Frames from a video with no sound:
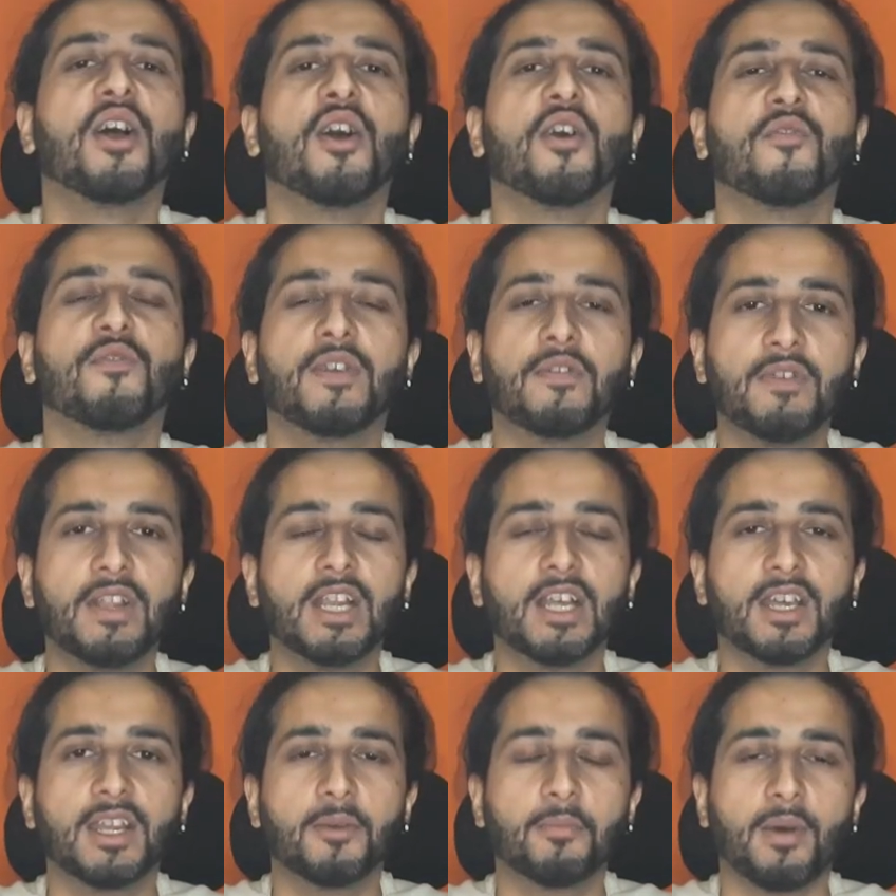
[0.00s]
We will
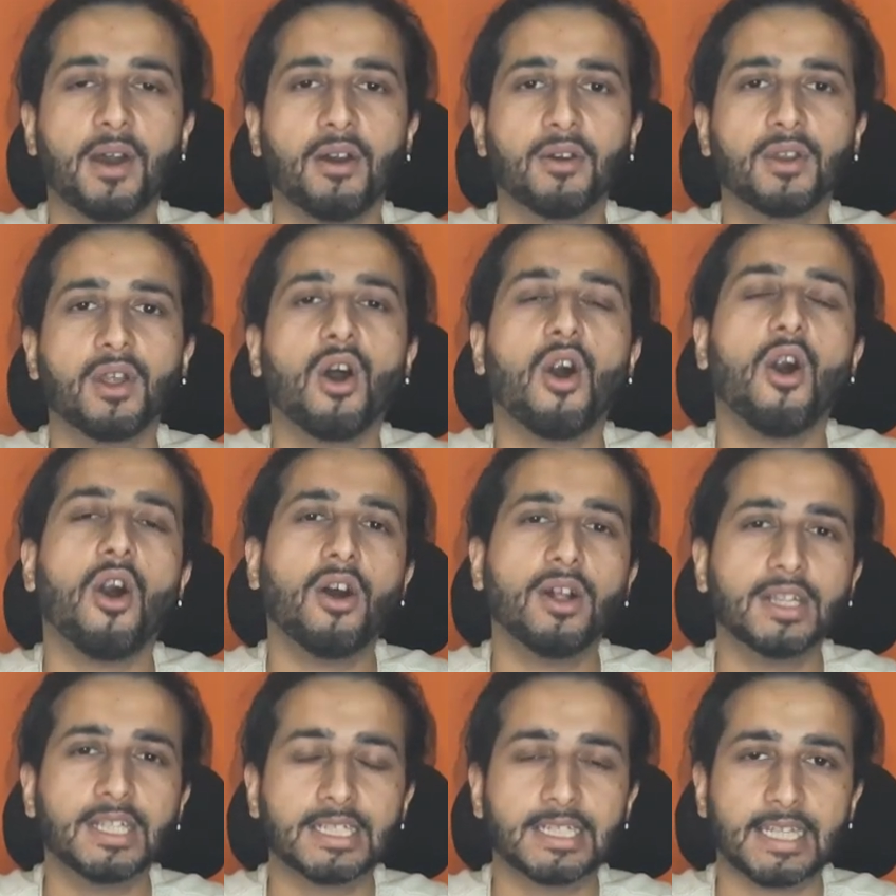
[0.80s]
learn about
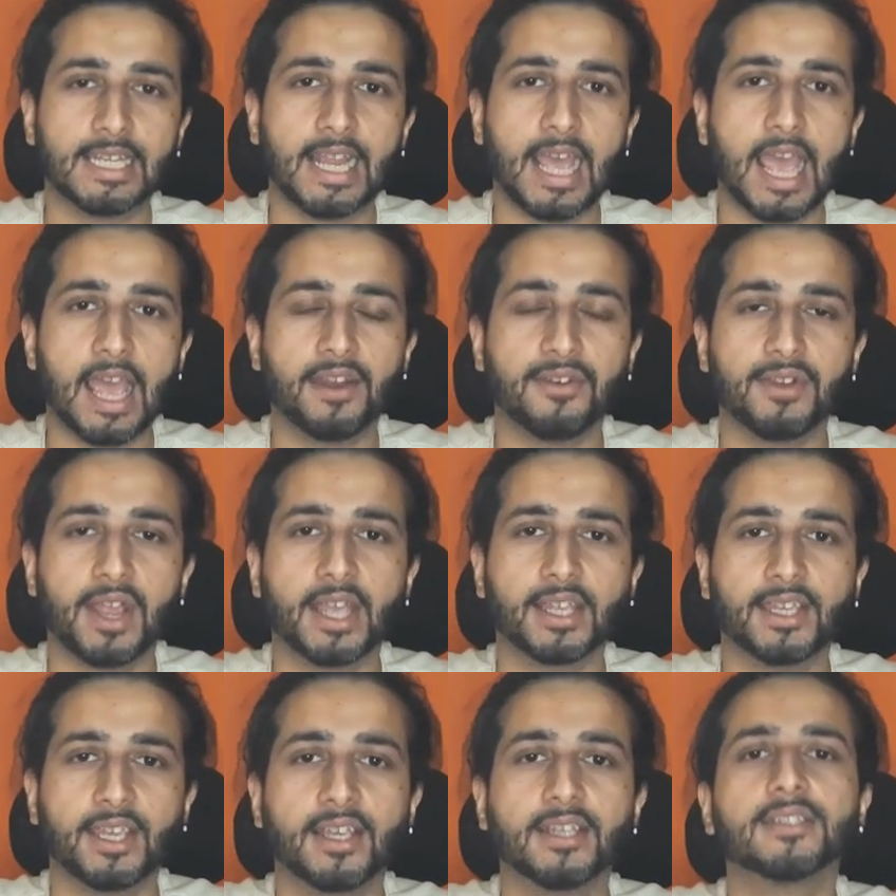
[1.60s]
all the 10 hand
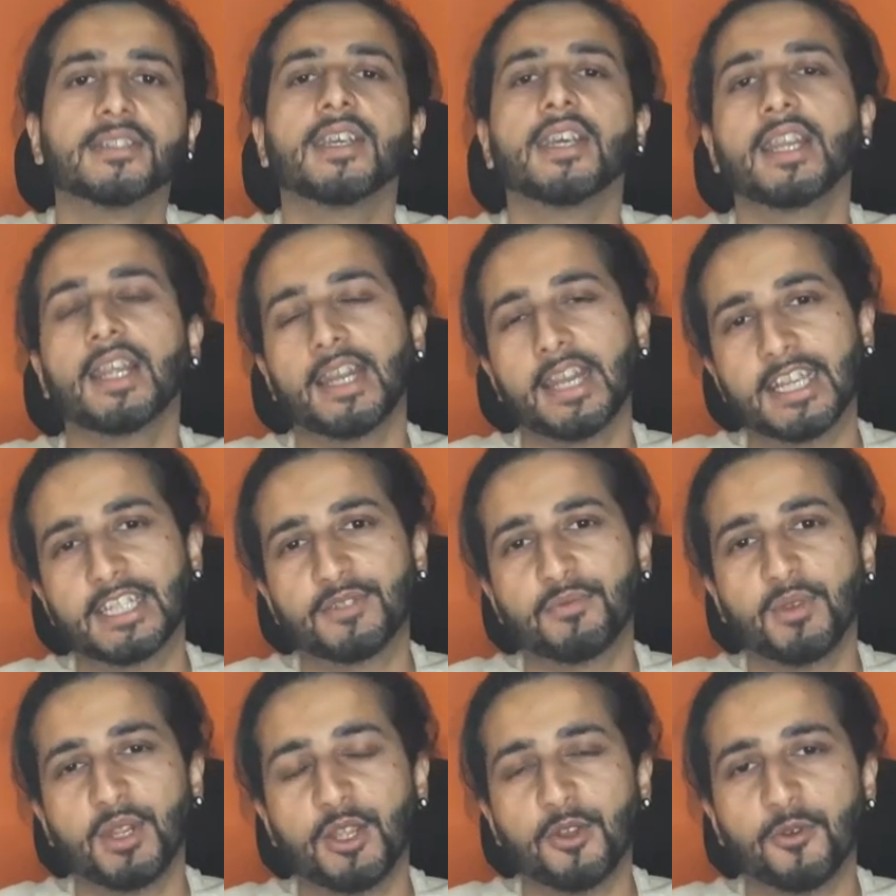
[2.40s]
rankings in our next
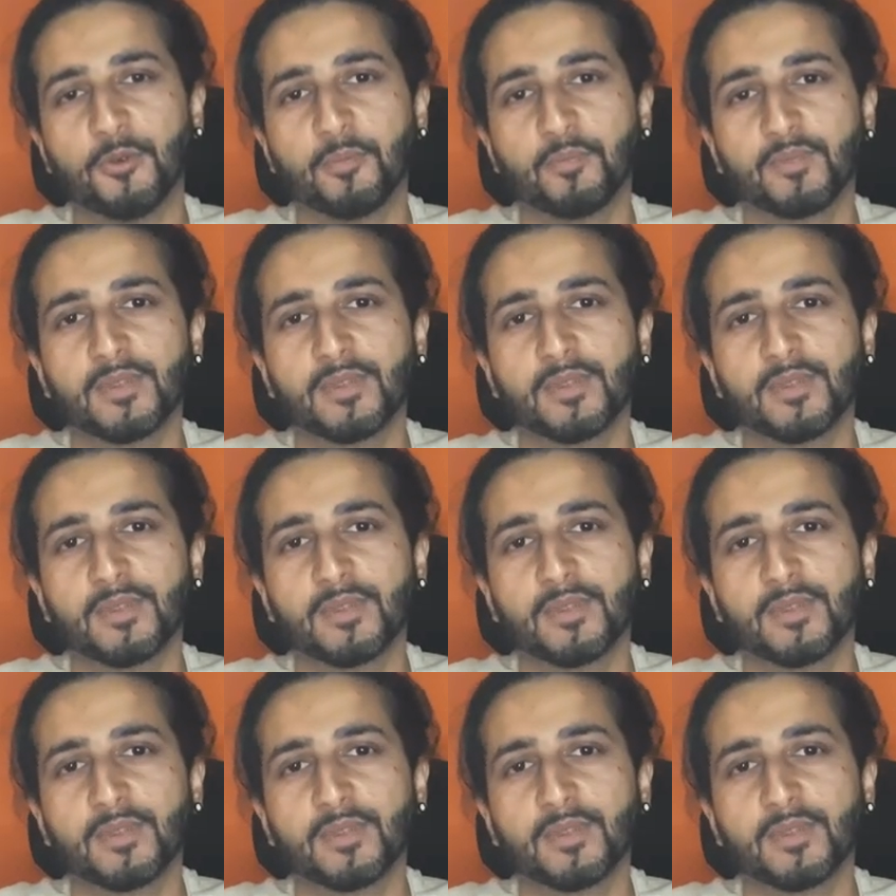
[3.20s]
video.